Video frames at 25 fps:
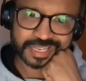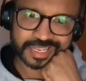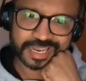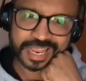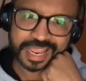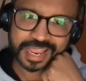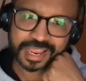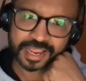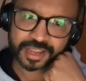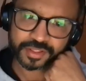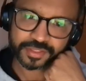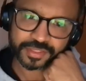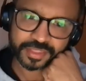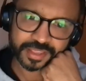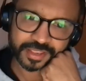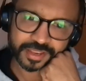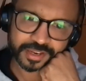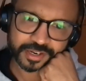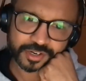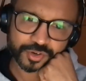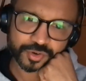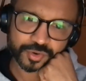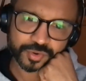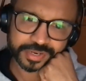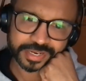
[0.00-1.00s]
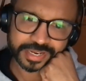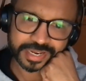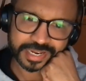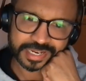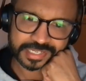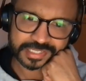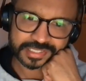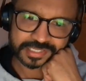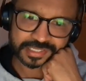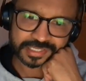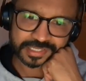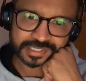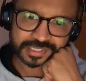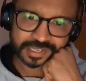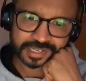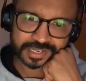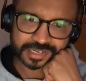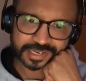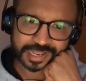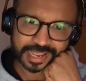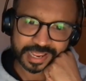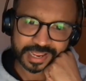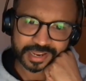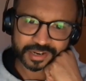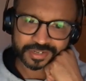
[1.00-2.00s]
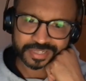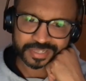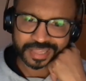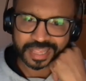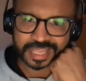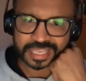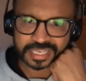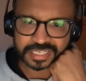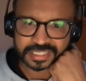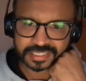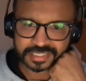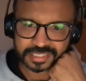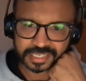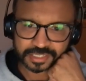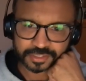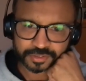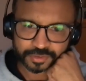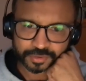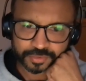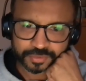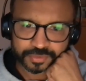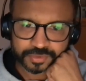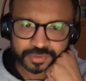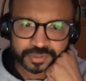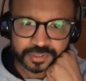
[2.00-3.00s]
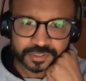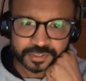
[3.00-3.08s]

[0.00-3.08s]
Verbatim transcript: and how they are created and how do they signal?